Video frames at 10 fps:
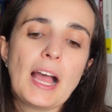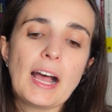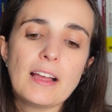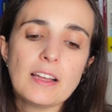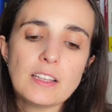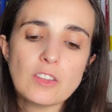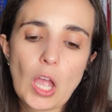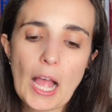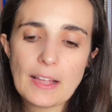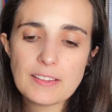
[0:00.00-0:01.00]
and
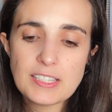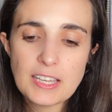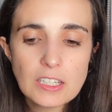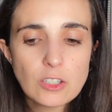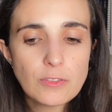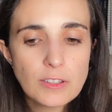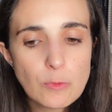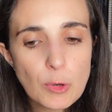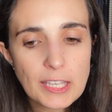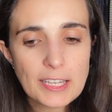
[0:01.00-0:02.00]
at the end of
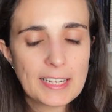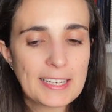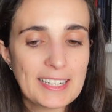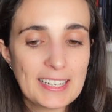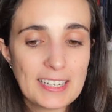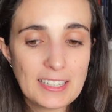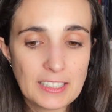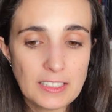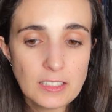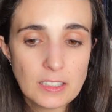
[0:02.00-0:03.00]
week
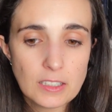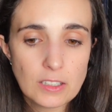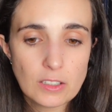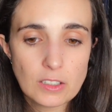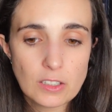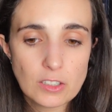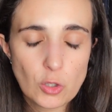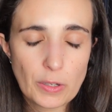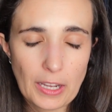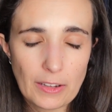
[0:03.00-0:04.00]
9,
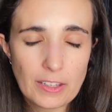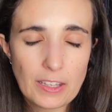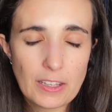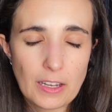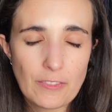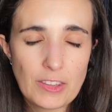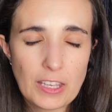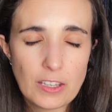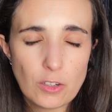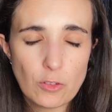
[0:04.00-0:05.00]
sorry, and at the
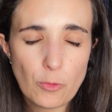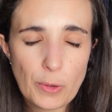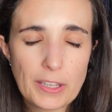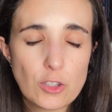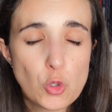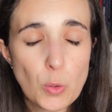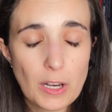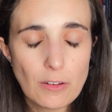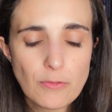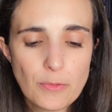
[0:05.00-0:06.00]
end of week 12,